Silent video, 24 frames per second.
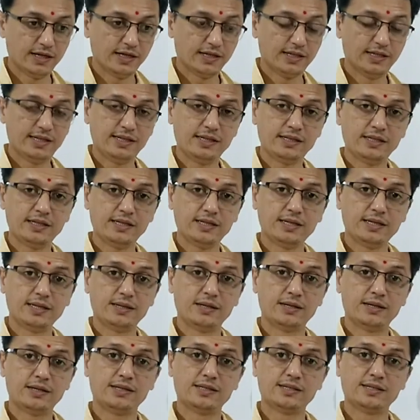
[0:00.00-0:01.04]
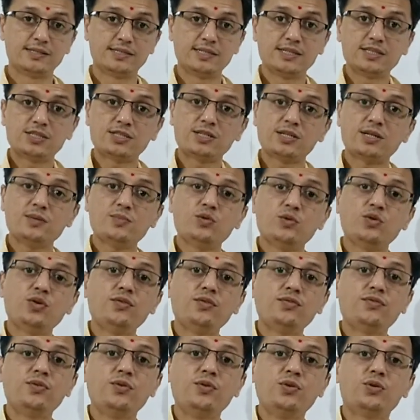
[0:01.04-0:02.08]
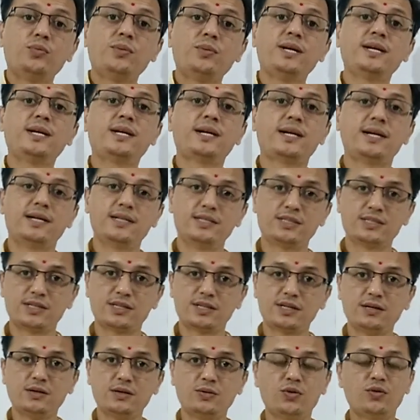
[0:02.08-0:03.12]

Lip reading: the system of nomenclature